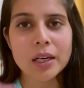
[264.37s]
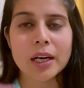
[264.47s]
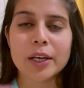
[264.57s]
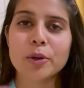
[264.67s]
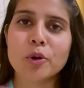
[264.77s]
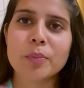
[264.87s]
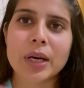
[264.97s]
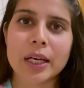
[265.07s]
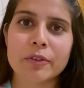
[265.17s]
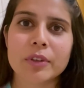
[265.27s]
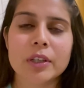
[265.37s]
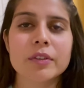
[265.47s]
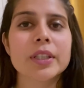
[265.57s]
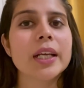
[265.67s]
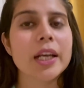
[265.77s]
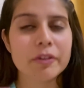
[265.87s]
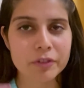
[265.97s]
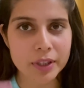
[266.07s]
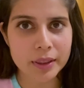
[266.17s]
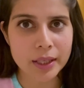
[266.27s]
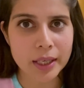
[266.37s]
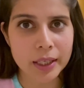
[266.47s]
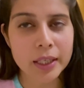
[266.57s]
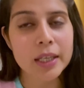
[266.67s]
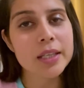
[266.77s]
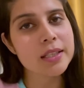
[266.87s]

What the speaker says: I hope I have covered everything.